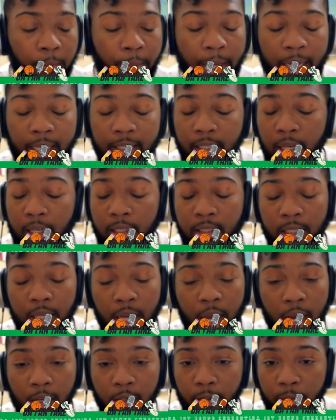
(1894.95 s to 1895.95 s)
Pascal
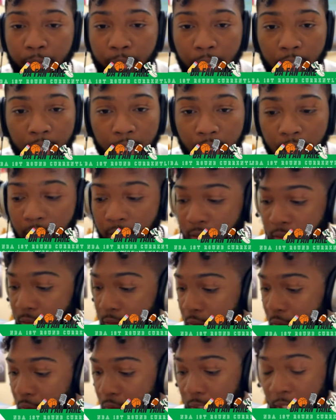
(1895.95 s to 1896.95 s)
Siakam played, you
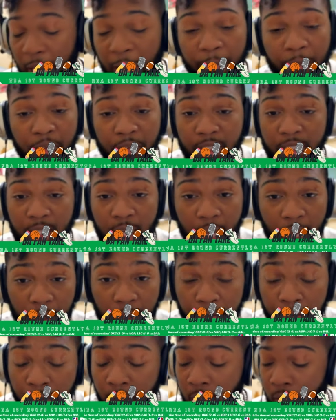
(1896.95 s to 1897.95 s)
know, the game of his
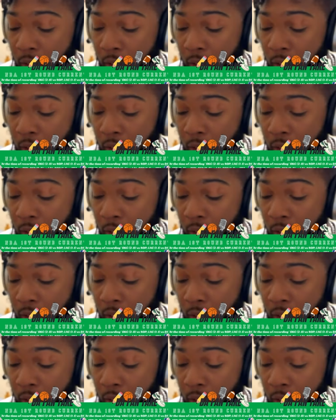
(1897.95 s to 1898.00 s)
life.